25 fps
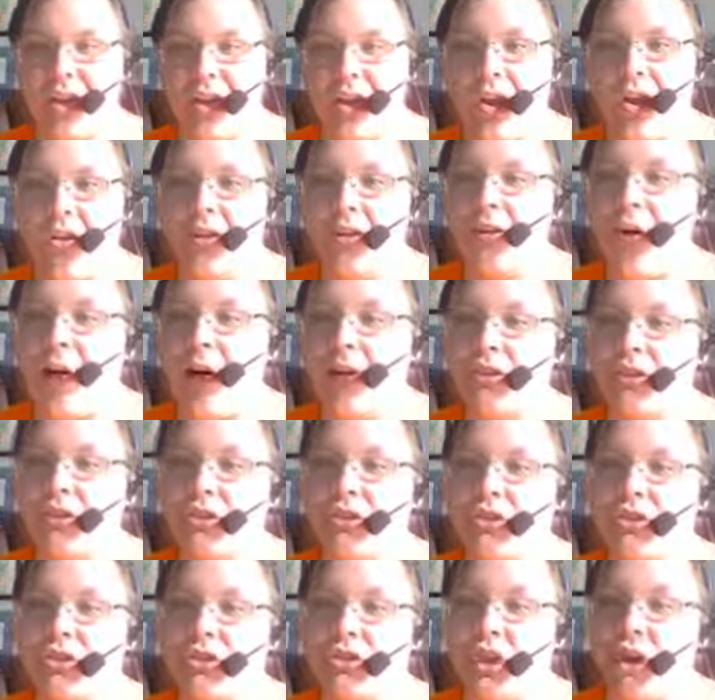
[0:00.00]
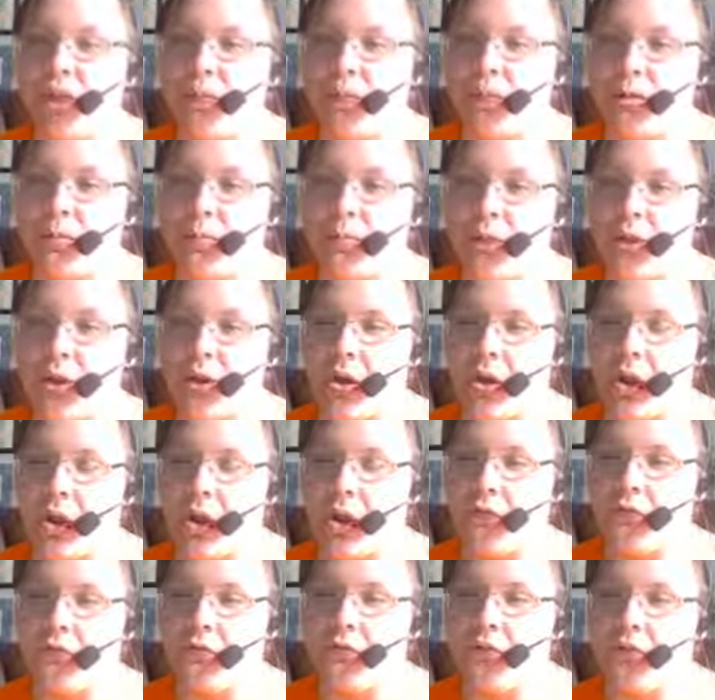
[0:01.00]
Quite a show you put
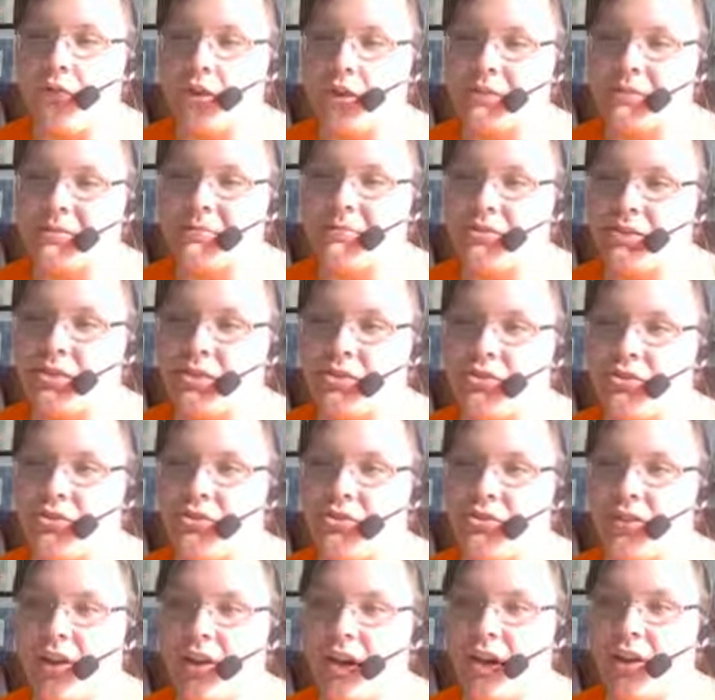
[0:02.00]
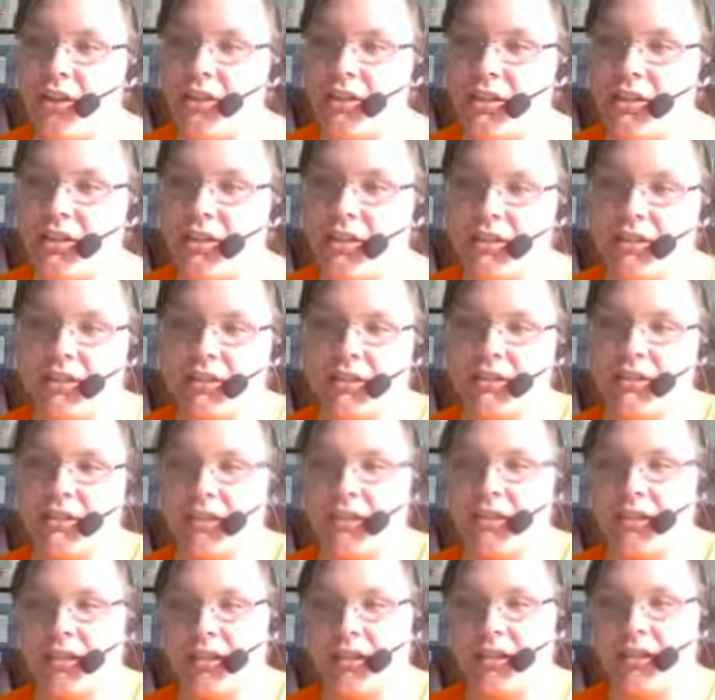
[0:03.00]
on for us, Mr. Wright.
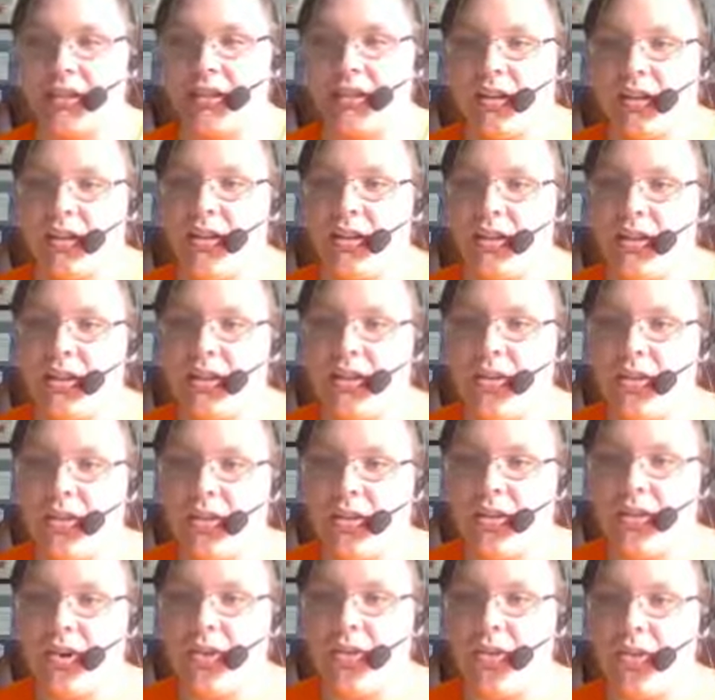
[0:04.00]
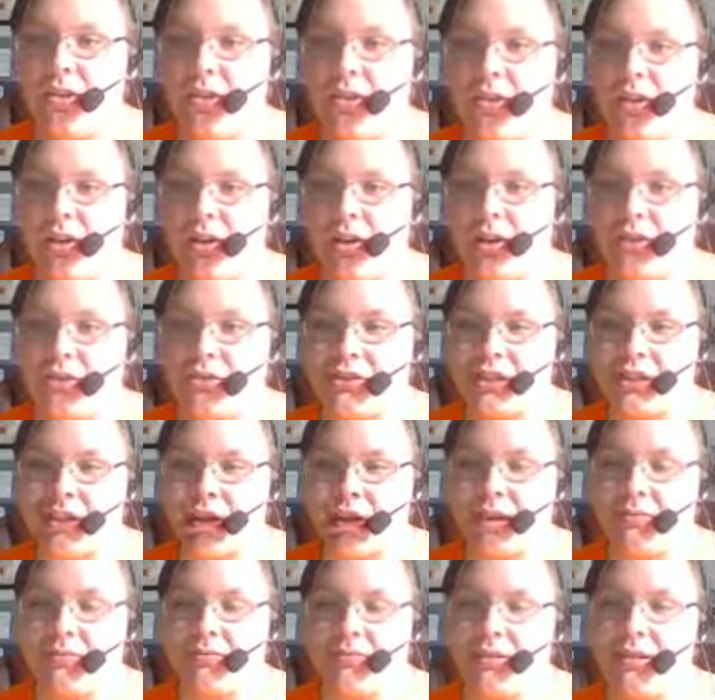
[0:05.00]
He knew the clock was
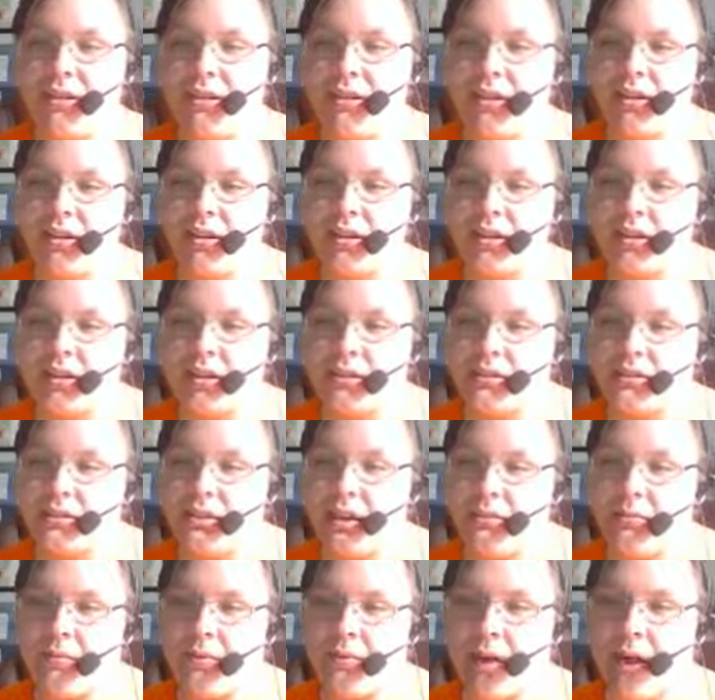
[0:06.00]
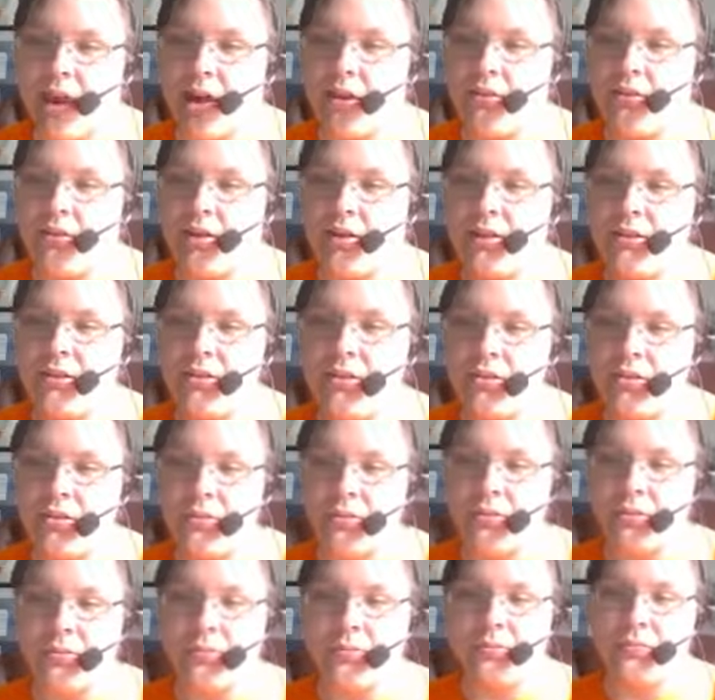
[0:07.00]
empty. Somehow he knew.